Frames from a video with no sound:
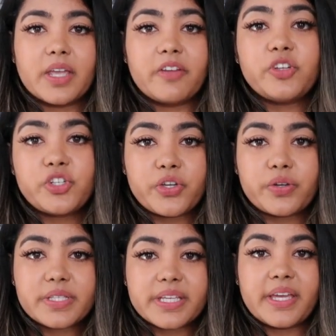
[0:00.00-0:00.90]
If you do
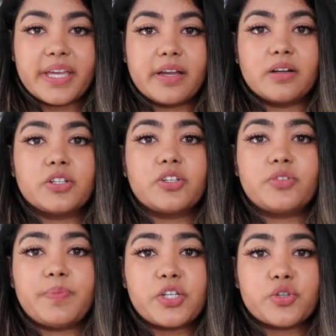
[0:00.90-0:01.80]
use a heat gun,
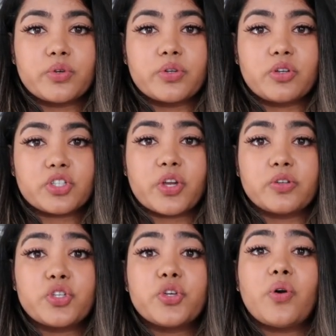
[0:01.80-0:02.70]
be sure not to go
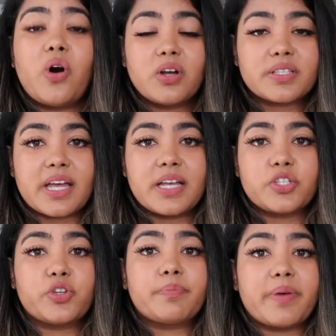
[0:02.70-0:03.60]
too hot,
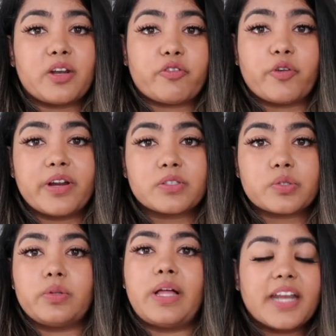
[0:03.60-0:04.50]
as you can burn off
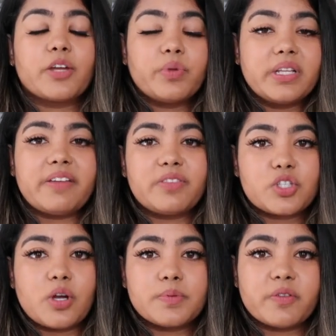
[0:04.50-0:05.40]
fragrance oil and it will leave the
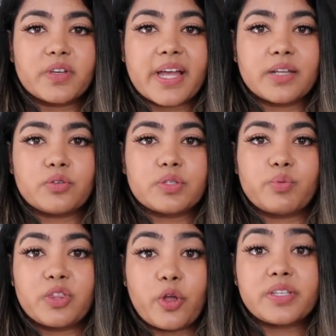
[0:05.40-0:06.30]
tops of your candles
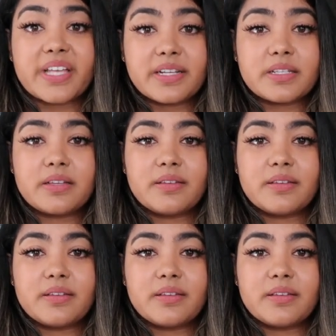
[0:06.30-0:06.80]
with no scent.